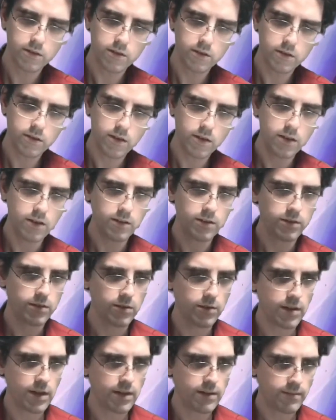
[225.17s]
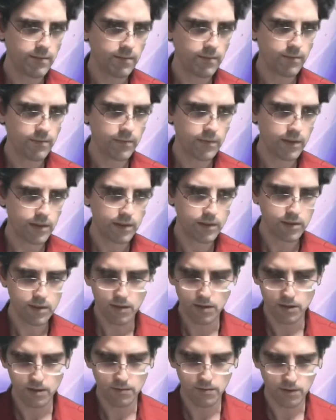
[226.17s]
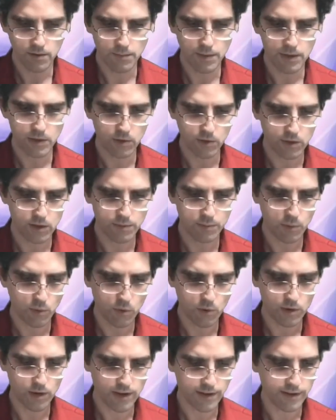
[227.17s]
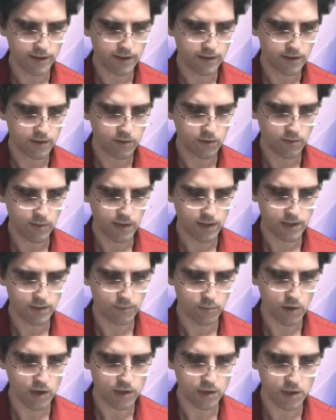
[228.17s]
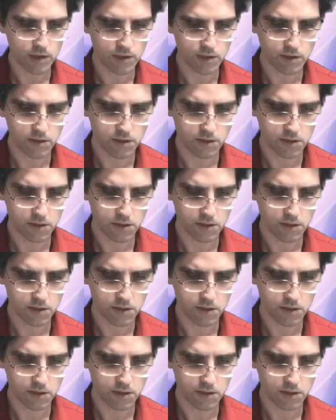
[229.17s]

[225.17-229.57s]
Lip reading: And so that there's a bit to explore, and I think this will make the project